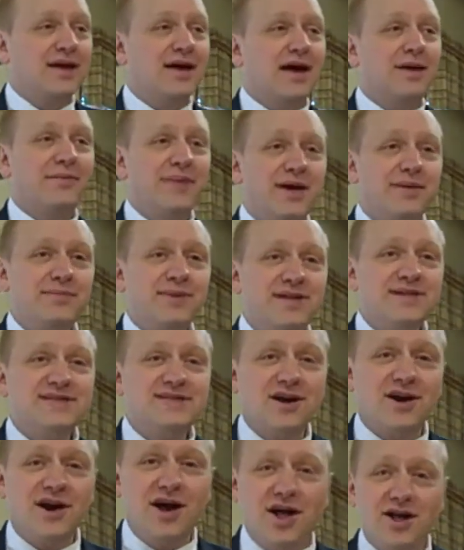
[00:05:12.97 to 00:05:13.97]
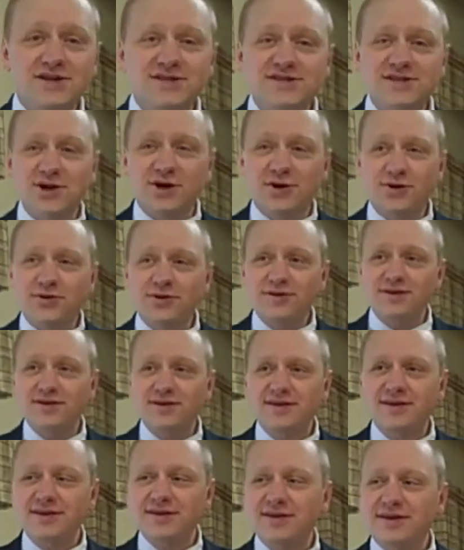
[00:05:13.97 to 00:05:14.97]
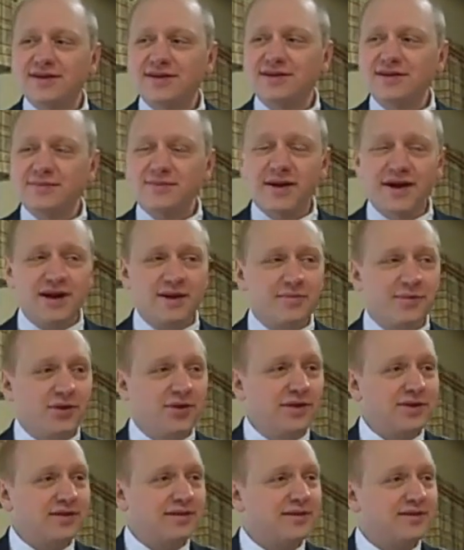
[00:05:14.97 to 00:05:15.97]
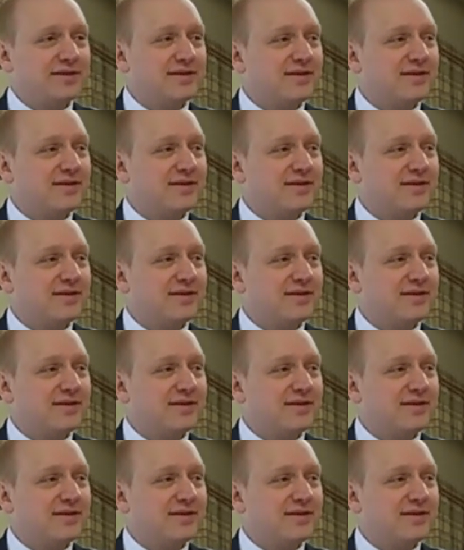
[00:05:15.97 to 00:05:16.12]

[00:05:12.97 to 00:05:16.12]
Amendments are also debatable.